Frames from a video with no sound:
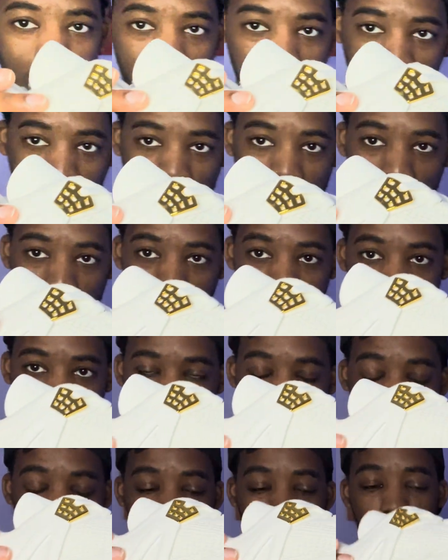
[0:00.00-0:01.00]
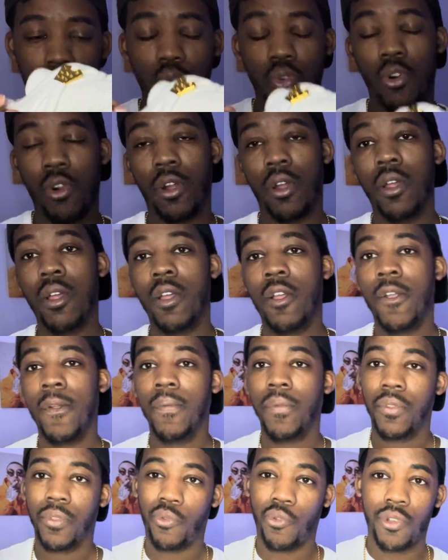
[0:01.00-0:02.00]
Thank you guys for the support.
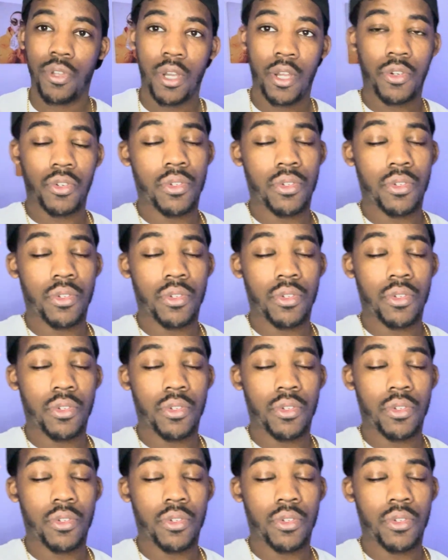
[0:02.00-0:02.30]
300